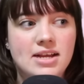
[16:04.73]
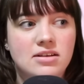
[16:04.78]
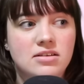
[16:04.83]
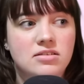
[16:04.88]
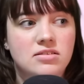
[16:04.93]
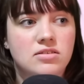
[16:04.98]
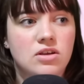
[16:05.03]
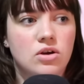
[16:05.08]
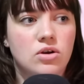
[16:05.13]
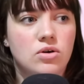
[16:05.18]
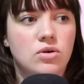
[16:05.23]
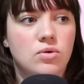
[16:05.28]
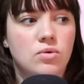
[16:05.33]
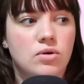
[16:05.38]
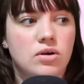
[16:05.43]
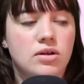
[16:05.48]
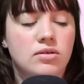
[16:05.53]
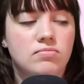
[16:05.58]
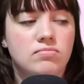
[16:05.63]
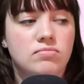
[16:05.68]

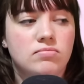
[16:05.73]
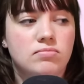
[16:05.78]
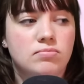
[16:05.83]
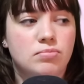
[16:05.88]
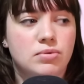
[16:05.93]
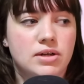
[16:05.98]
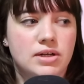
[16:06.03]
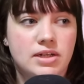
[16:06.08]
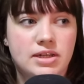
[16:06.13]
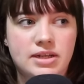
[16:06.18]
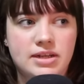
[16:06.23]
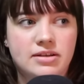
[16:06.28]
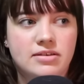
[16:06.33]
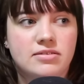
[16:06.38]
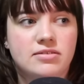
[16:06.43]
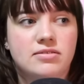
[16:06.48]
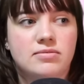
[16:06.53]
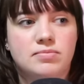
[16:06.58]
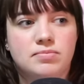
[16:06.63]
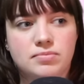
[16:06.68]
So Britney
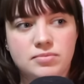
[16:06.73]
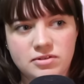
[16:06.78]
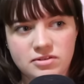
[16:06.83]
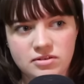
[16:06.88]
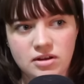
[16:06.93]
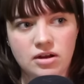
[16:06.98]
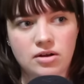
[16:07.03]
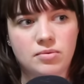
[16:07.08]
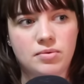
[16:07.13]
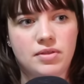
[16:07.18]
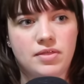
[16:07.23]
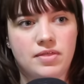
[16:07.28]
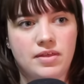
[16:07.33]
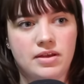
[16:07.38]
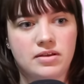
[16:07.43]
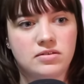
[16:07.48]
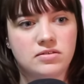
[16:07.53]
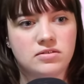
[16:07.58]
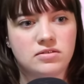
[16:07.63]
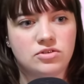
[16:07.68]
is stuck with
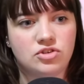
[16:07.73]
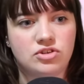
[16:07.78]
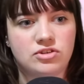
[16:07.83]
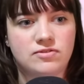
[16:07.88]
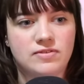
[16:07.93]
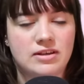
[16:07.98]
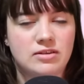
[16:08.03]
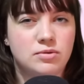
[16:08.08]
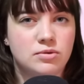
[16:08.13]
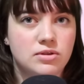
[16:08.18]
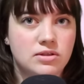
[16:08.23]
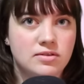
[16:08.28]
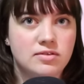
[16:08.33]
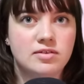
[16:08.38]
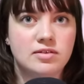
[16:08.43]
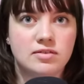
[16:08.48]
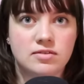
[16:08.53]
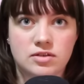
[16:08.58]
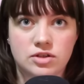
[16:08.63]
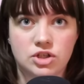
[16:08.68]
this. She's faced with this
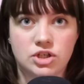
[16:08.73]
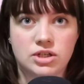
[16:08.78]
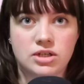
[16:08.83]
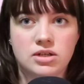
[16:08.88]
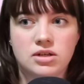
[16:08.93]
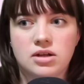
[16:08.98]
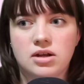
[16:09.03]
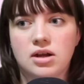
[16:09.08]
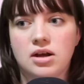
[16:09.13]
decision.